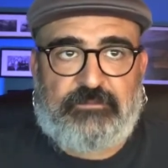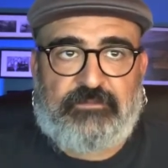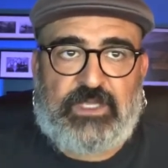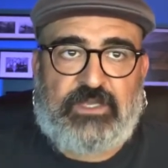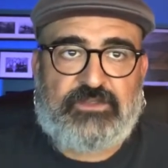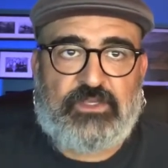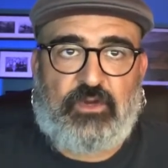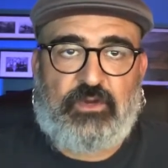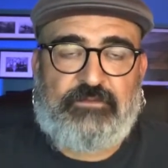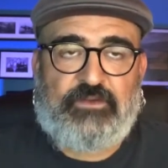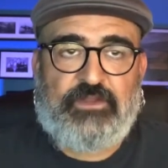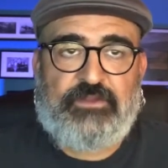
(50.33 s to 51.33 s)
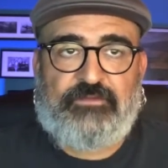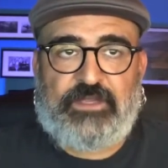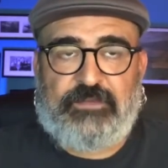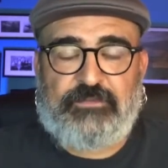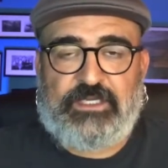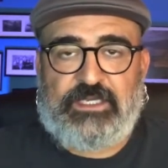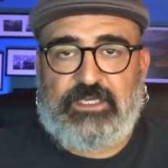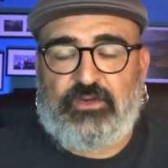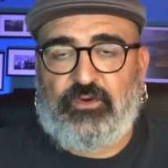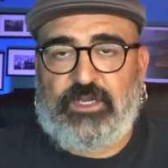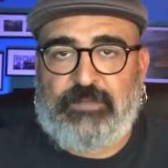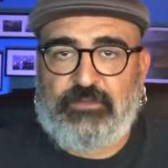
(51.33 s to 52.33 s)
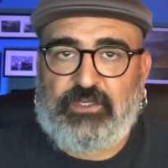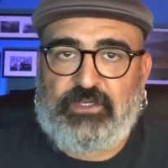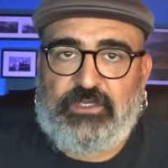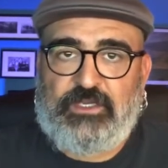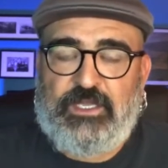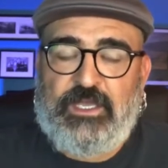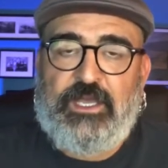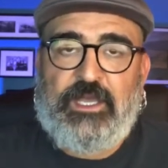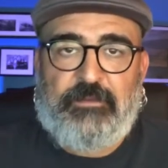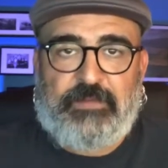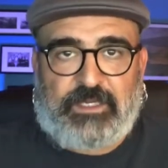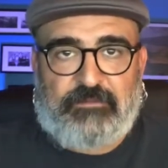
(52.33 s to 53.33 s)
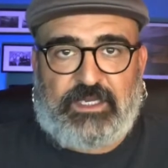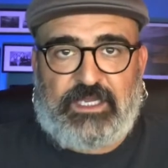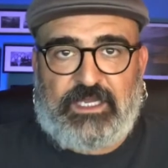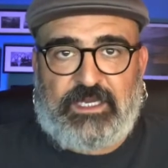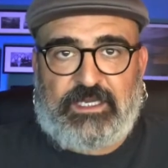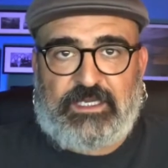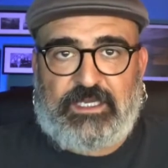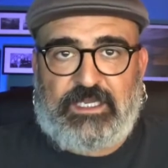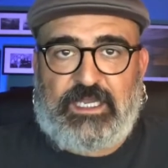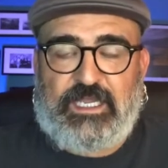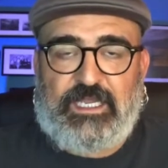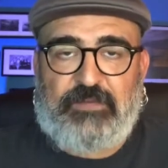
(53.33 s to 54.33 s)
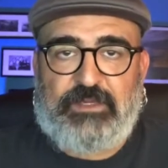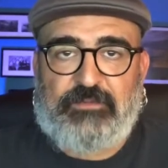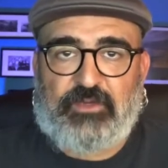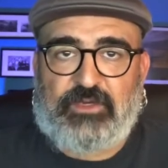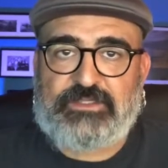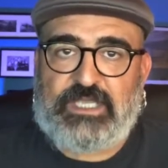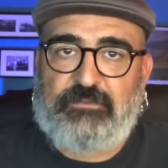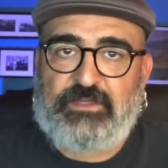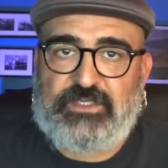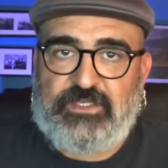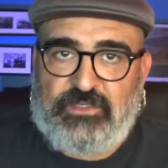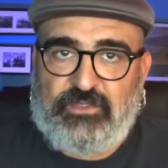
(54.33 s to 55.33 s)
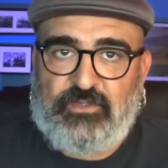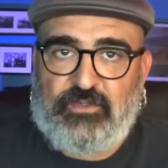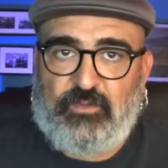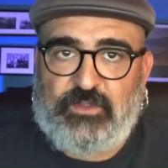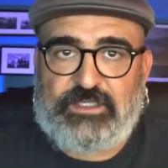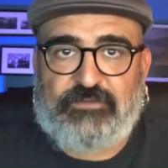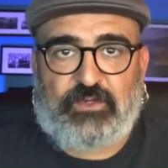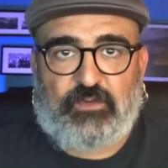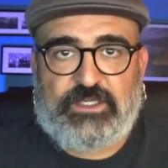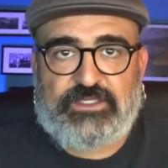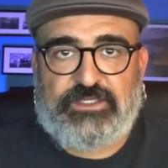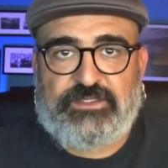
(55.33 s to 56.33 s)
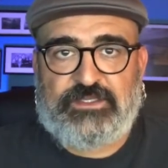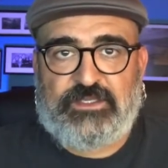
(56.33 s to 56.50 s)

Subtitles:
So if you're the family or neighborhood bike mechanic and people are always coming to you with different questions,